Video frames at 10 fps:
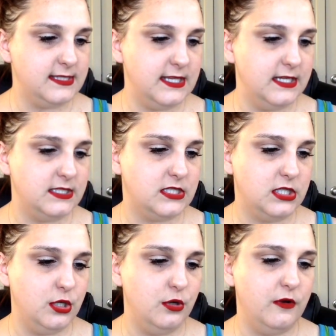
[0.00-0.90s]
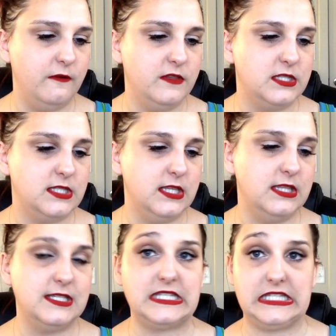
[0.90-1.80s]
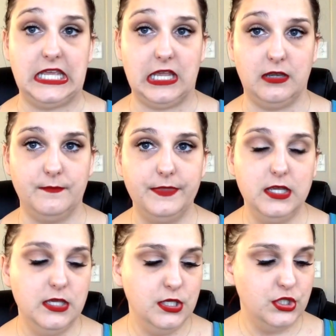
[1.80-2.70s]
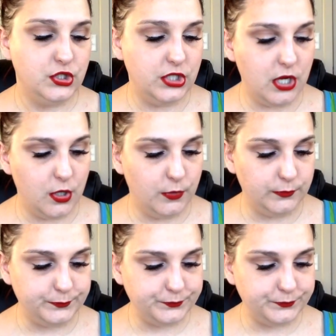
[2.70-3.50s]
and it soothes the skin. So